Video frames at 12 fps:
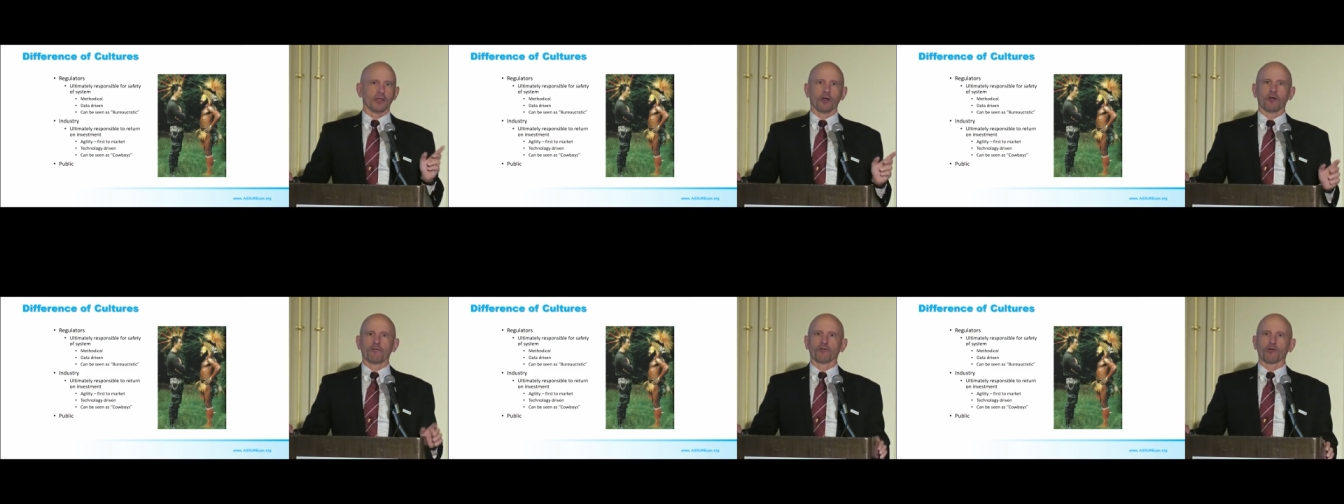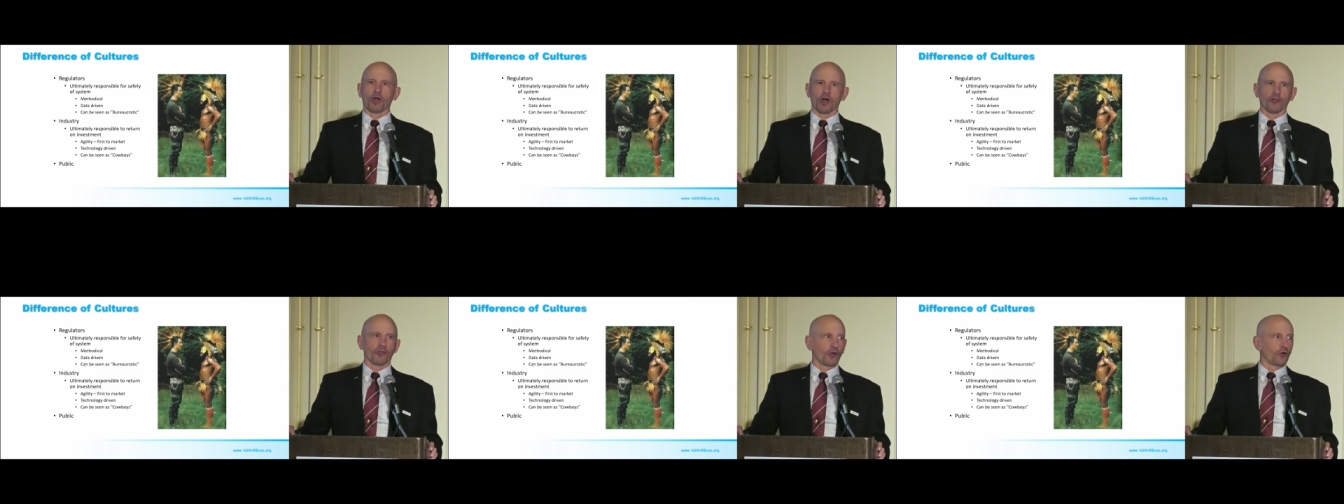And
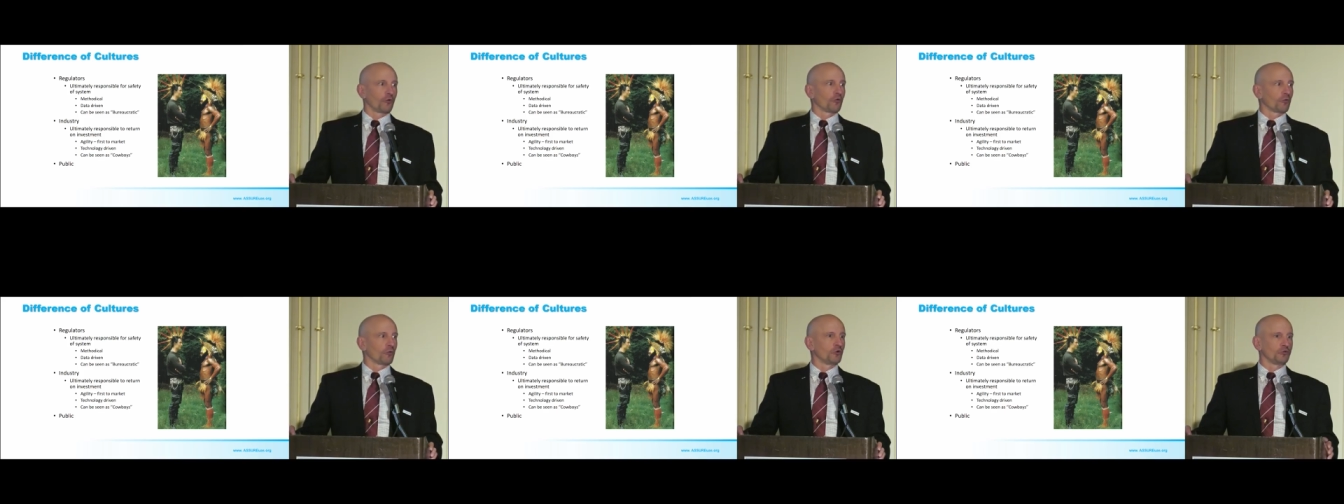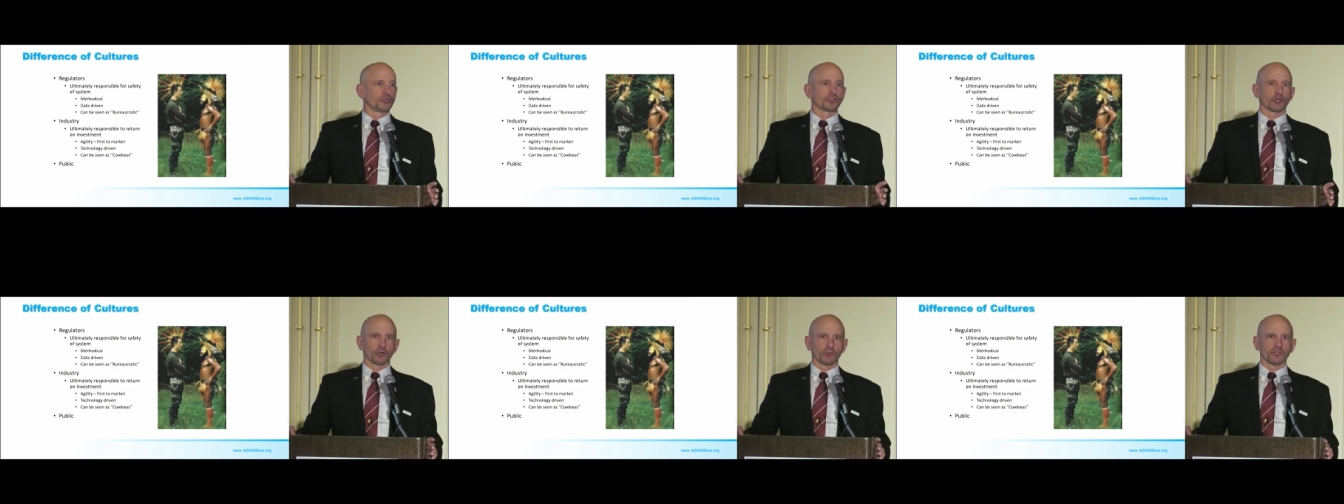overall, though, who
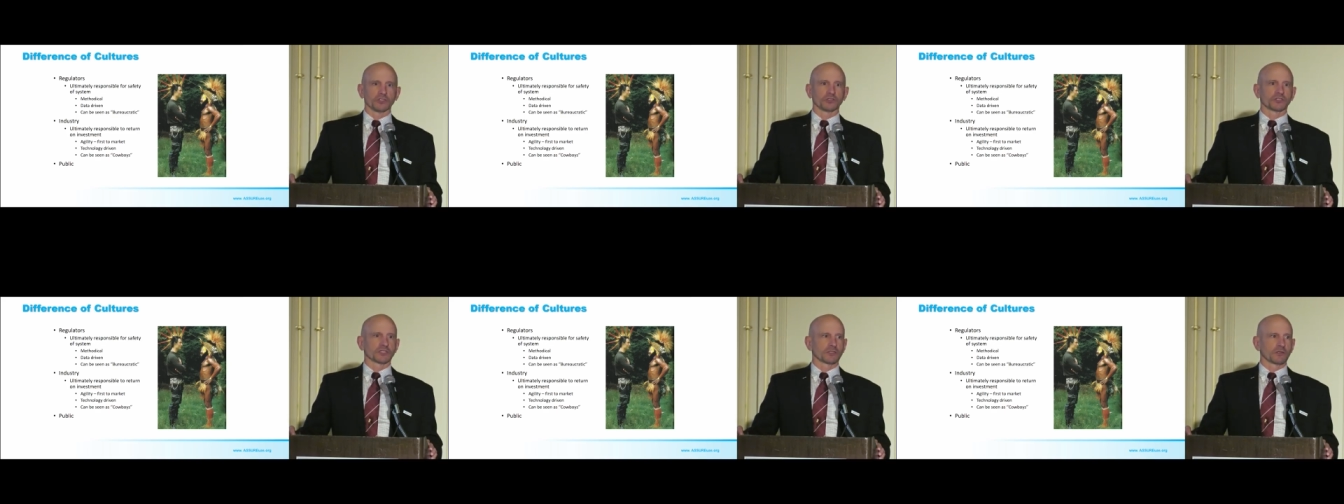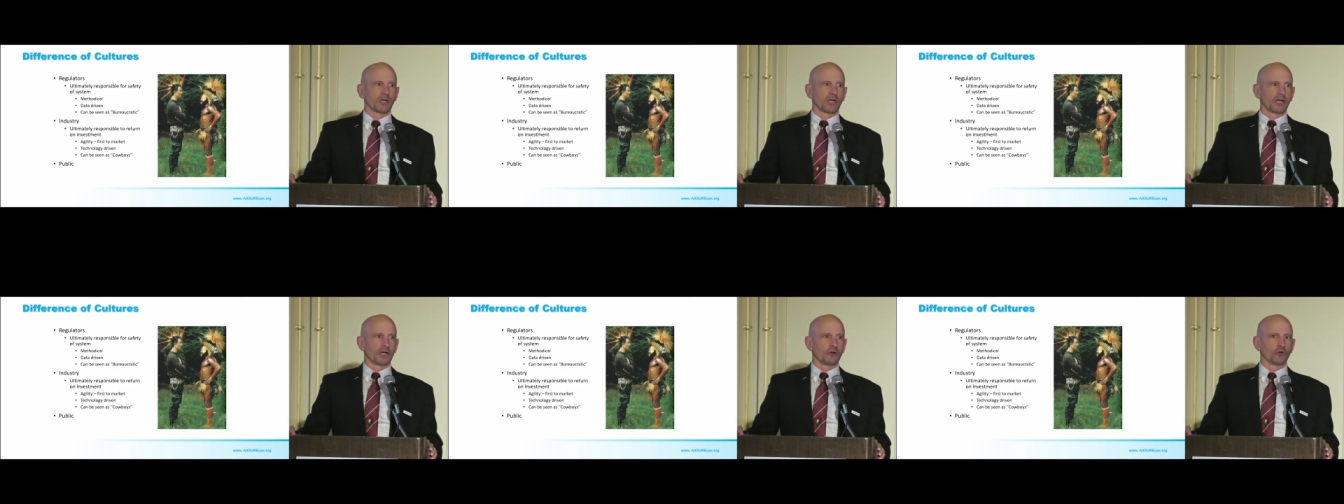determines
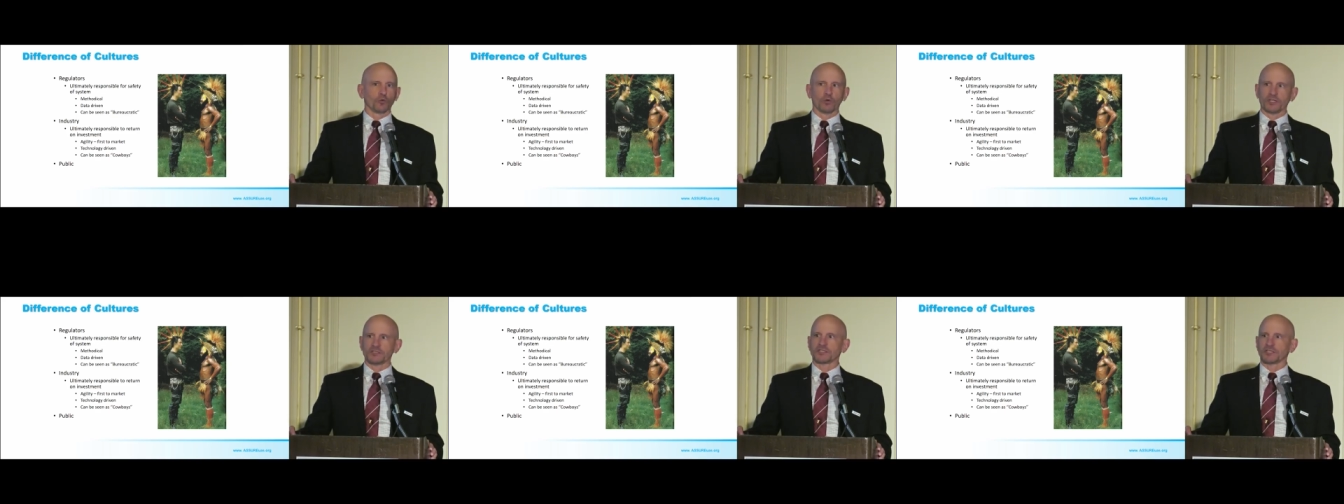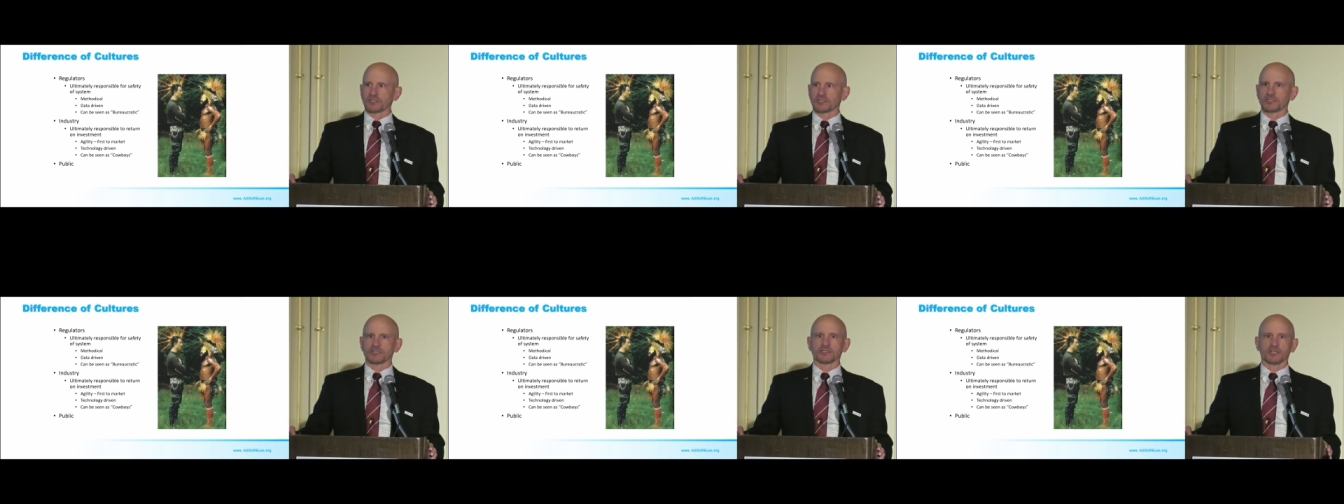uh, who wins
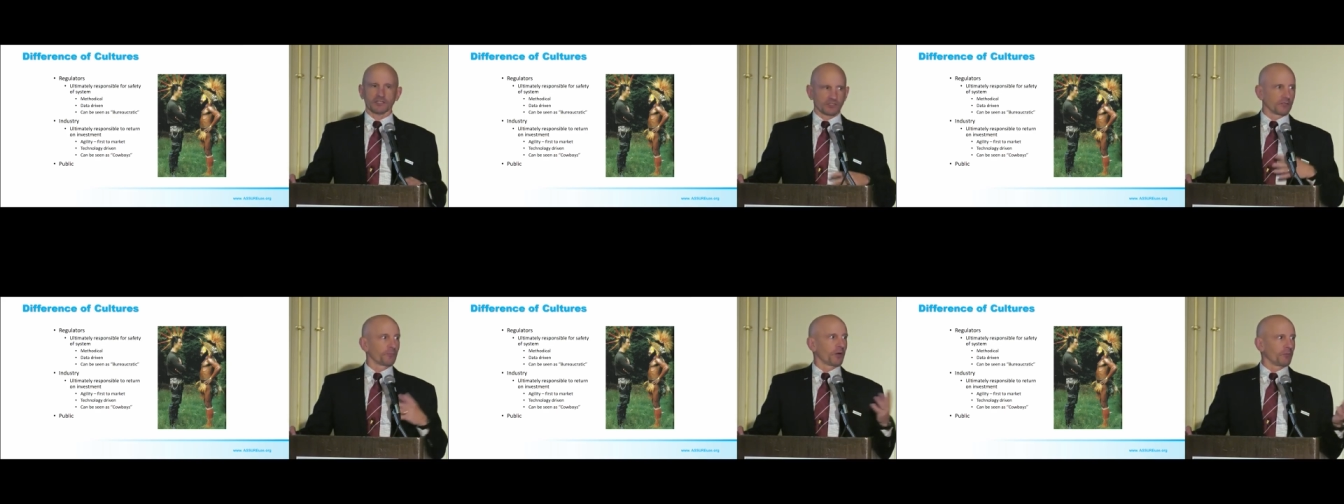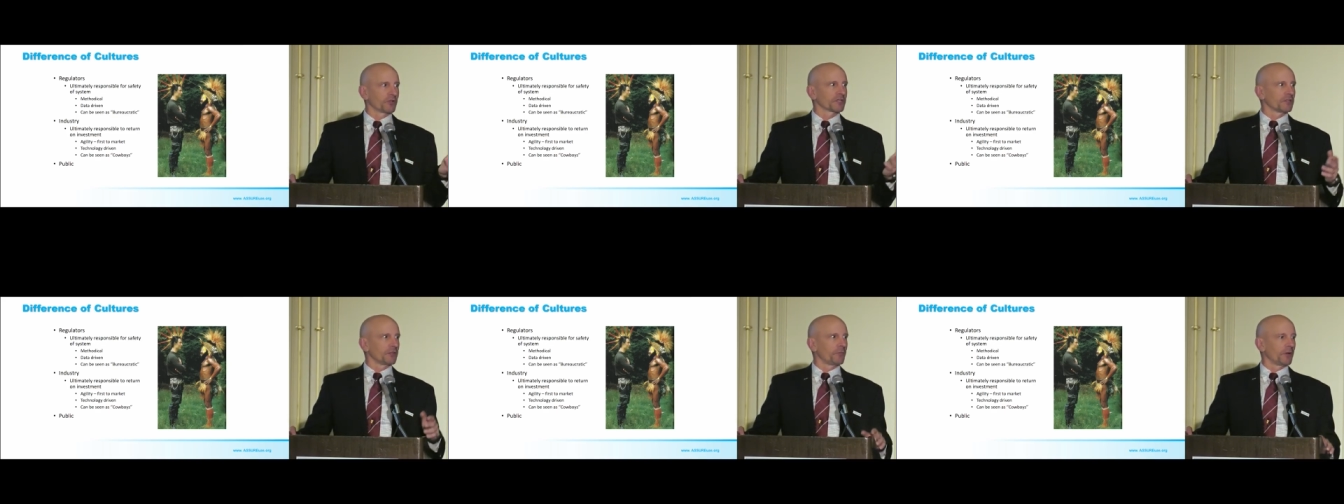this is, is the
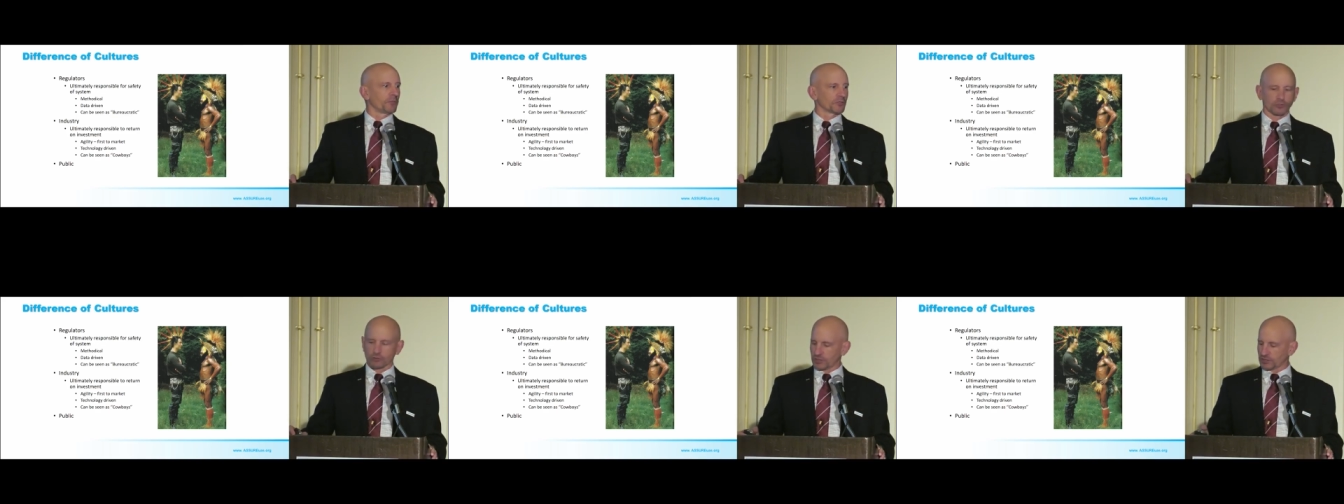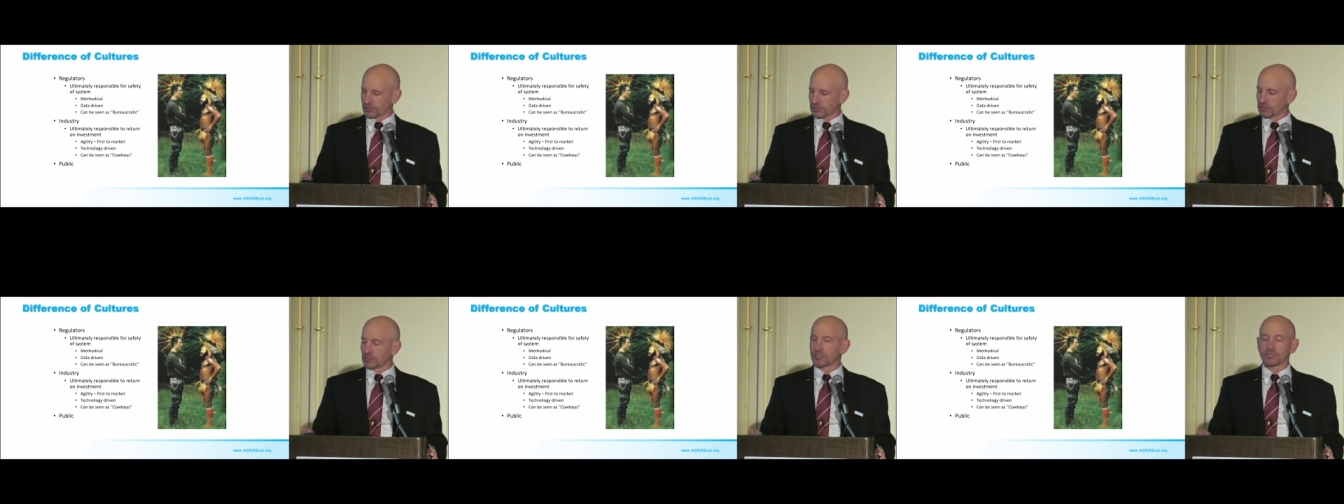public and the public trust.